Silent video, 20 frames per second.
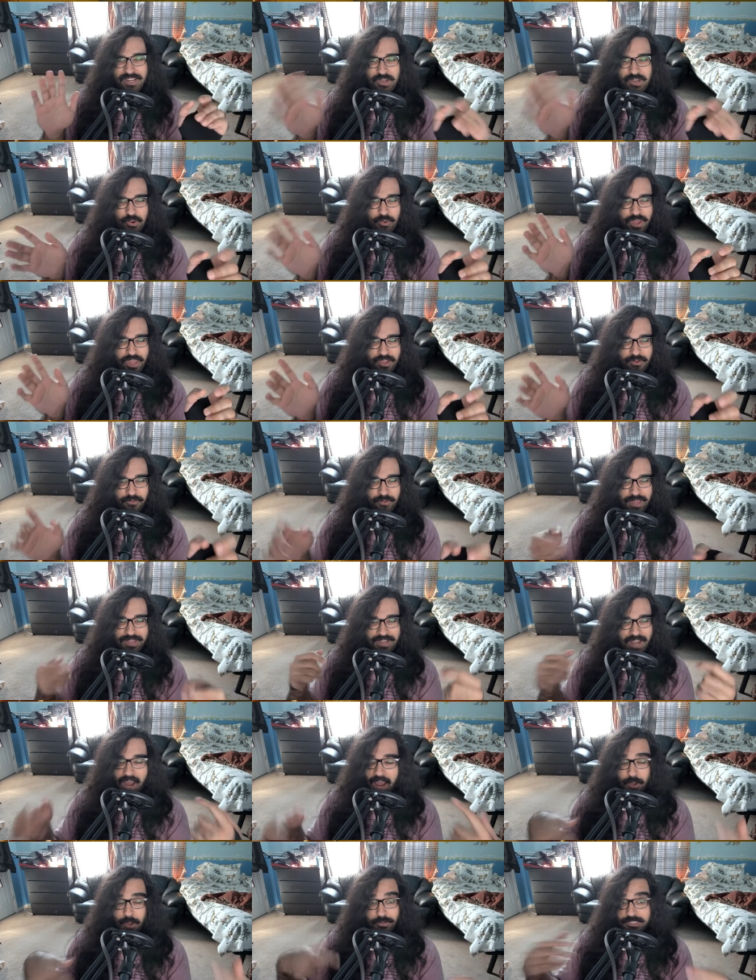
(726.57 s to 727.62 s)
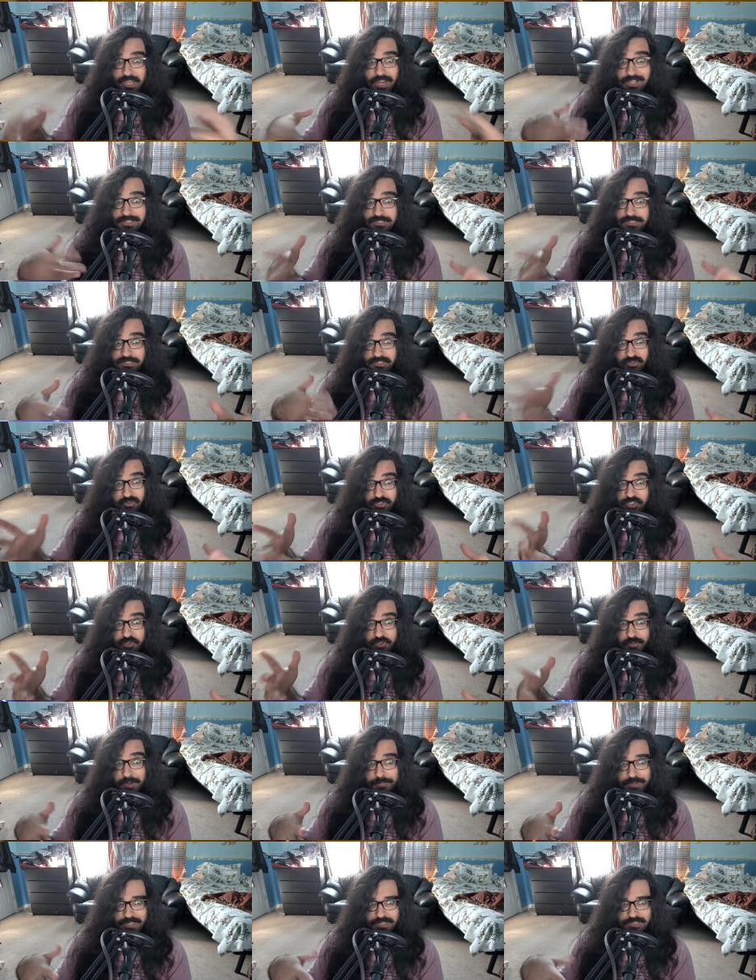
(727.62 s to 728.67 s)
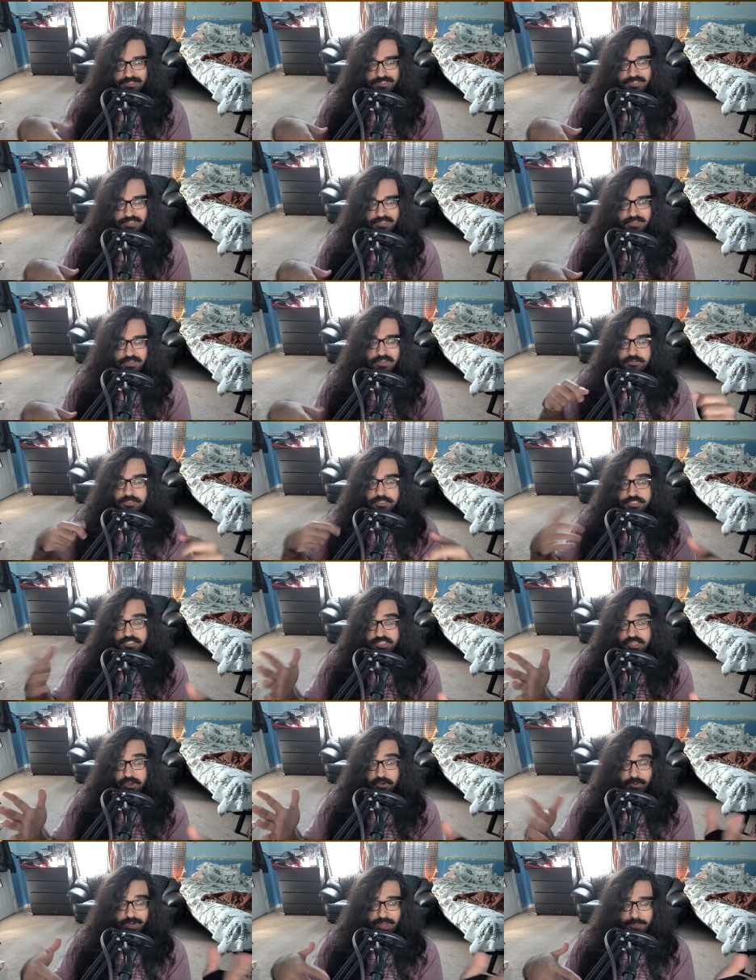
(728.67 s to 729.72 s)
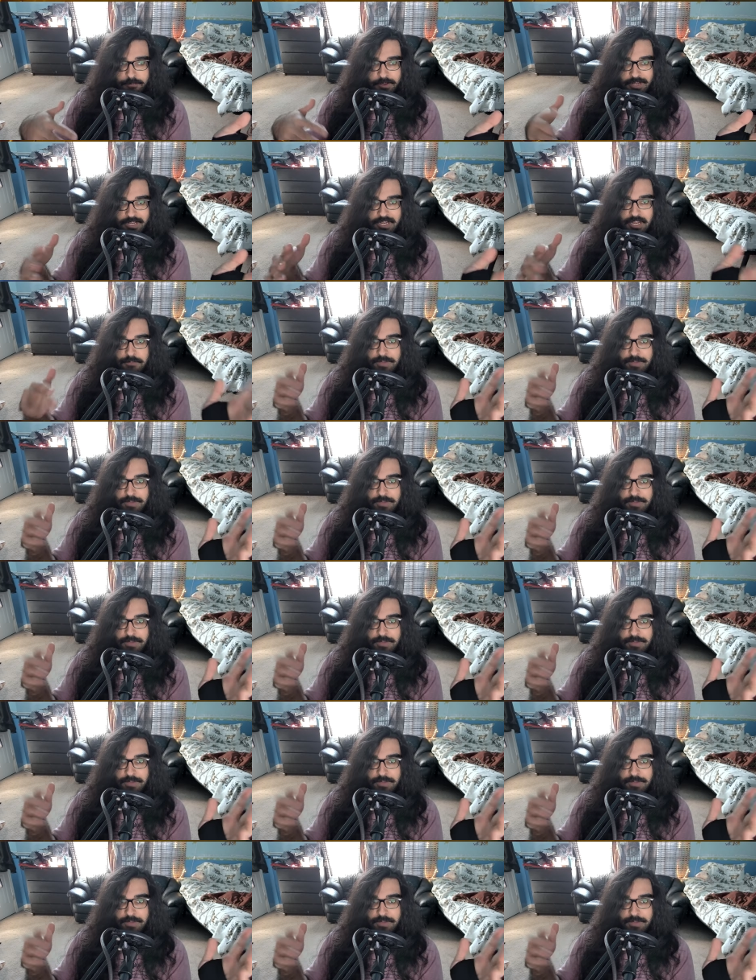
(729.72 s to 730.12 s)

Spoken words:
annoying when I was constantly switching weapons. So when I picked up